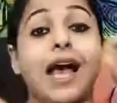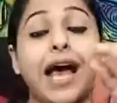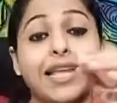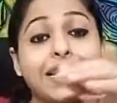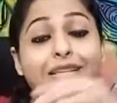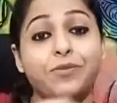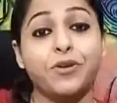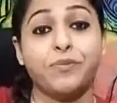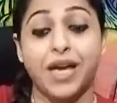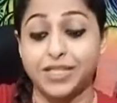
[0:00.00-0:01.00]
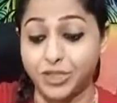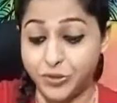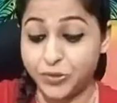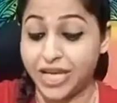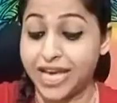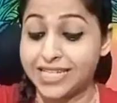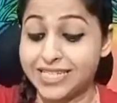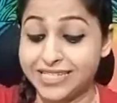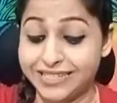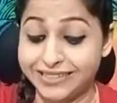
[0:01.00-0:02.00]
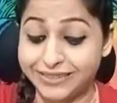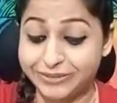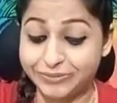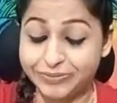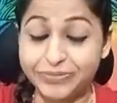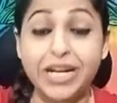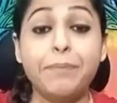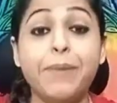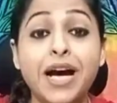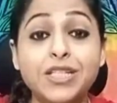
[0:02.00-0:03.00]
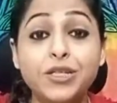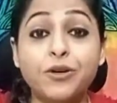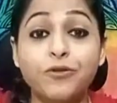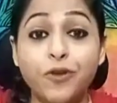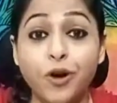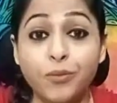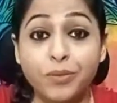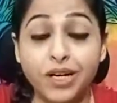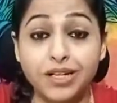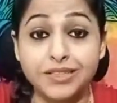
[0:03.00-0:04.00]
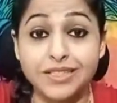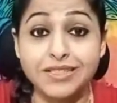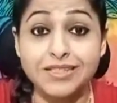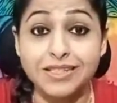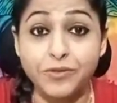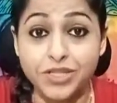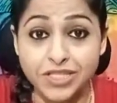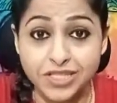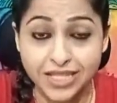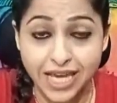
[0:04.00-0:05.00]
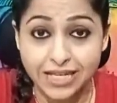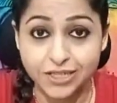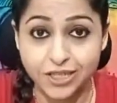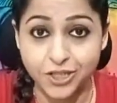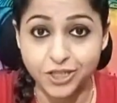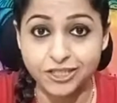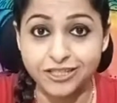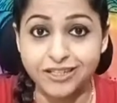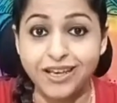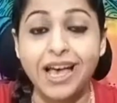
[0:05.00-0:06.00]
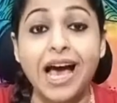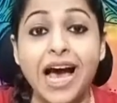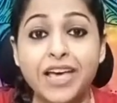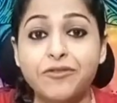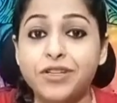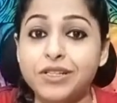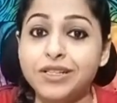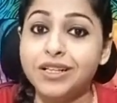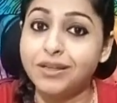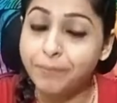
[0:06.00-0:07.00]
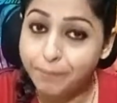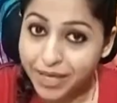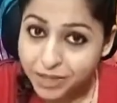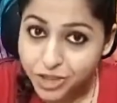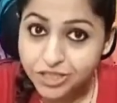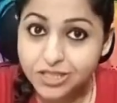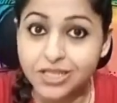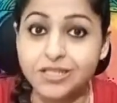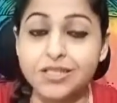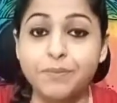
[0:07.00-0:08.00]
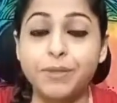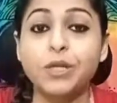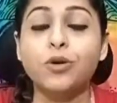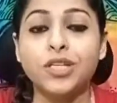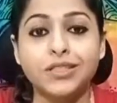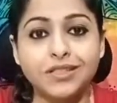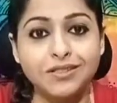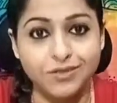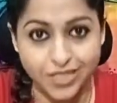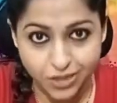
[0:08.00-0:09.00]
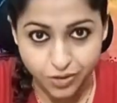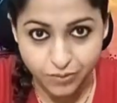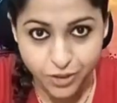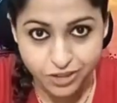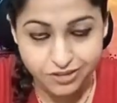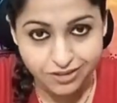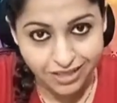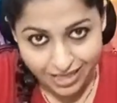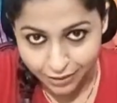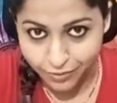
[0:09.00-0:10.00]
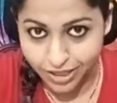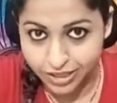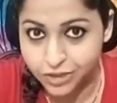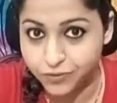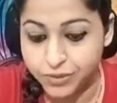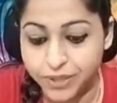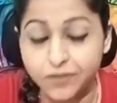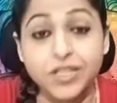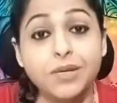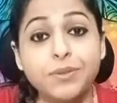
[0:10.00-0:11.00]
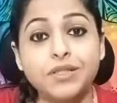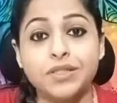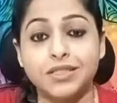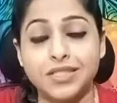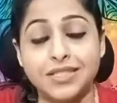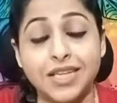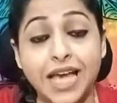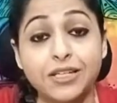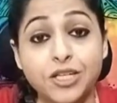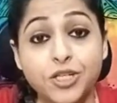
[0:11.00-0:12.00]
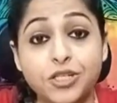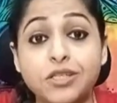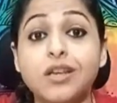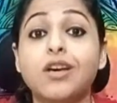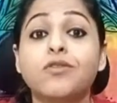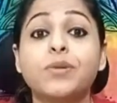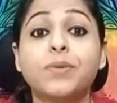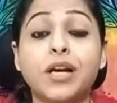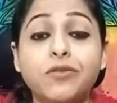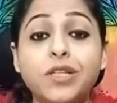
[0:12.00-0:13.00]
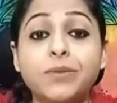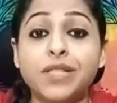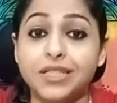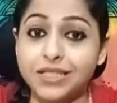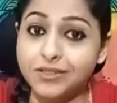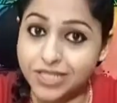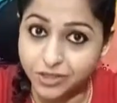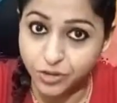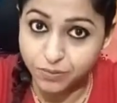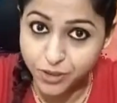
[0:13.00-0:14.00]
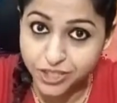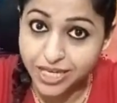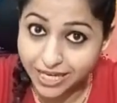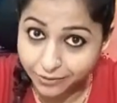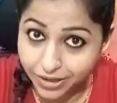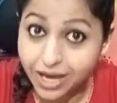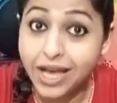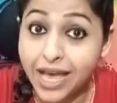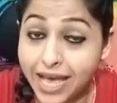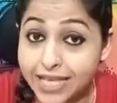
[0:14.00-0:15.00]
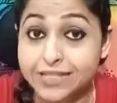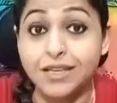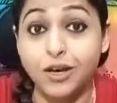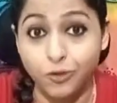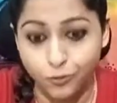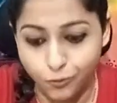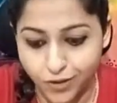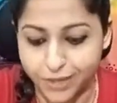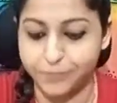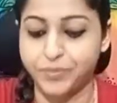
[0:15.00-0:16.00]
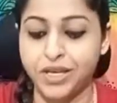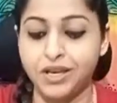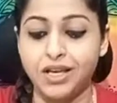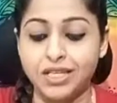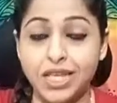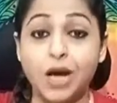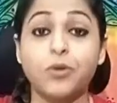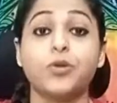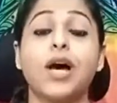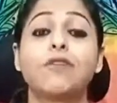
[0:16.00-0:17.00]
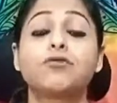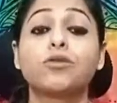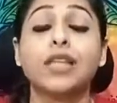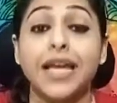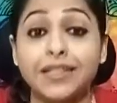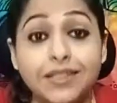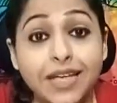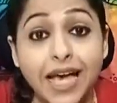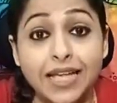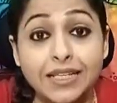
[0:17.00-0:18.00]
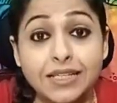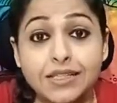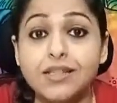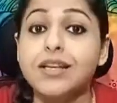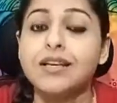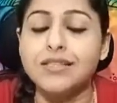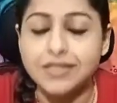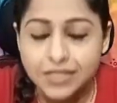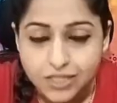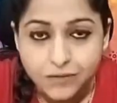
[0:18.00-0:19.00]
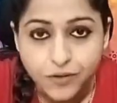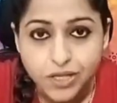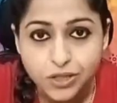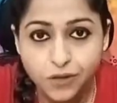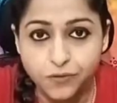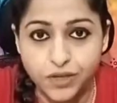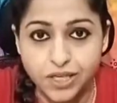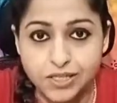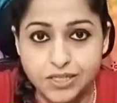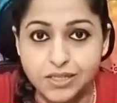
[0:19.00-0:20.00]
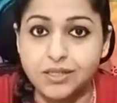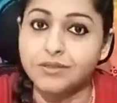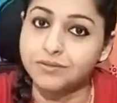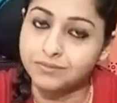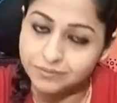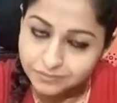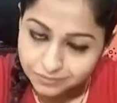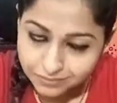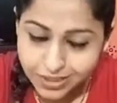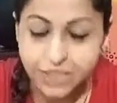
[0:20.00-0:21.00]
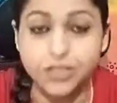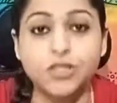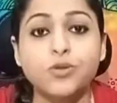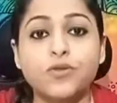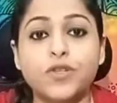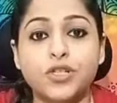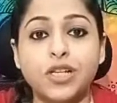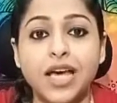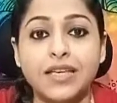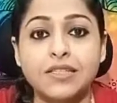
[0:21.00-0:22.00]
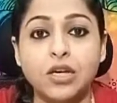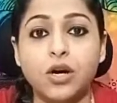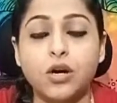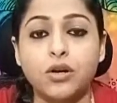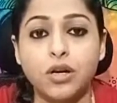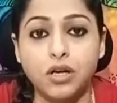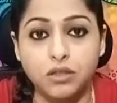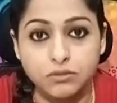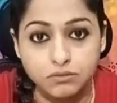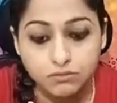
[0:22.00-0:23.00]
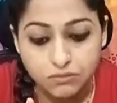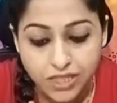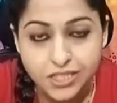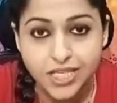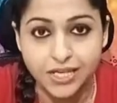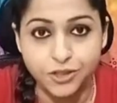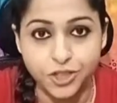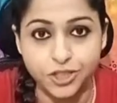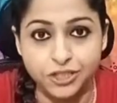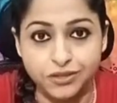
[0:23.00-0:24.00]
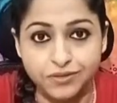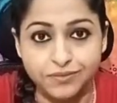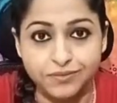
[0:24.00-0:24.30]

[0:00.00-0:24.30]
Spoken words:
And let me remind you that apart from this written incantation, I will mention it below in the description area. It will be available, this incantation will be available in the description area as well. Now you have to light the candle, sit in front of it, continue to visualize your intention,